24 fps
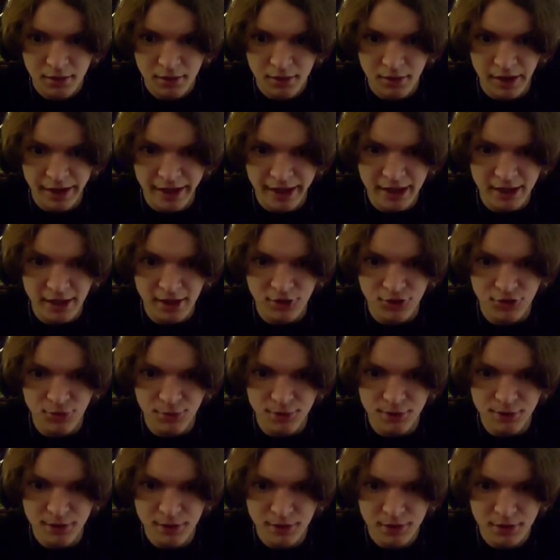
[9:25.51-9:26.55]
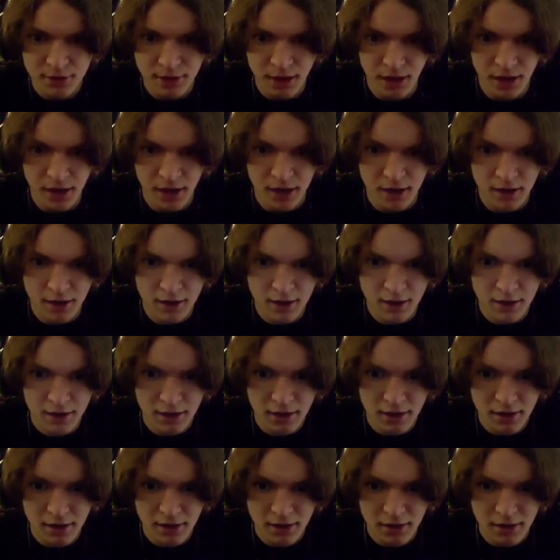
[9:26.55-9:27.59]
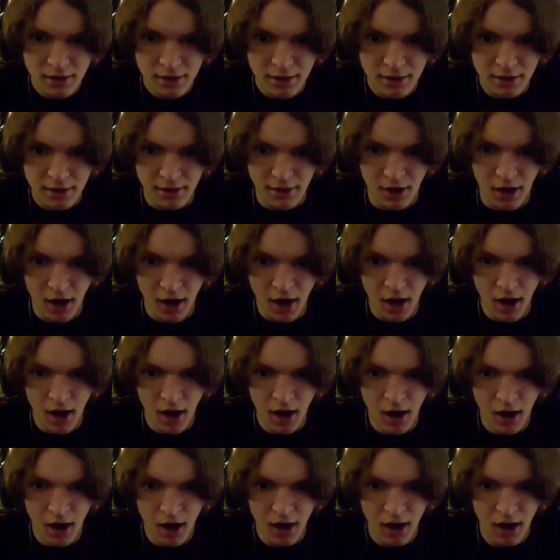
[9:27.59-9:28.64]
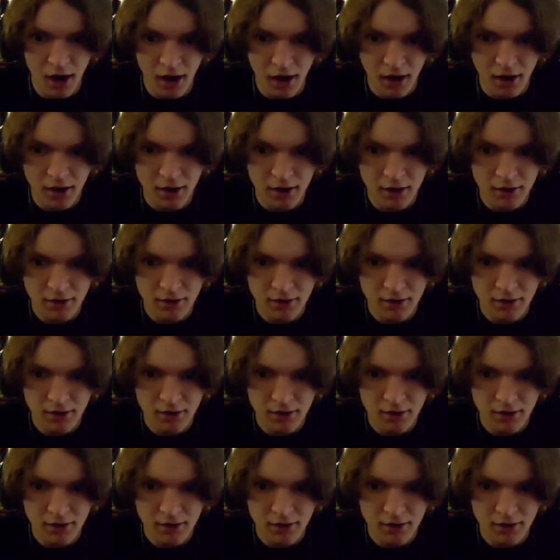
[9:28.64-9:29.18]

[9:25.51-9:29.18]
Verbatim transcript: Y'all ain't getting to me. Nah, Nah.